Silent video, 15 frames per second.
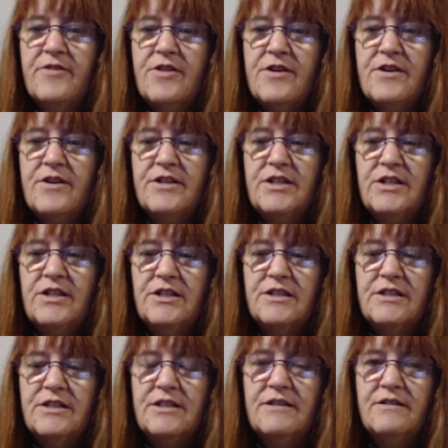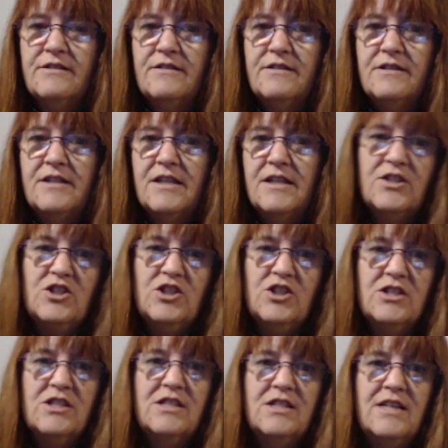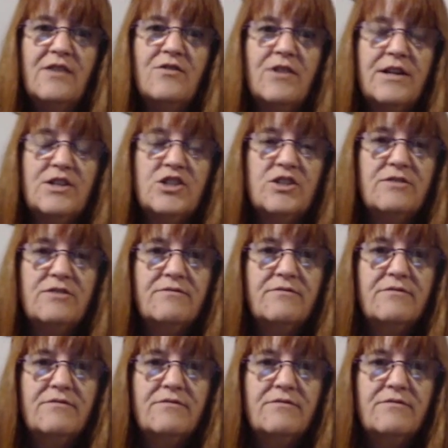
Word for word: for the adults. It's just a decoration.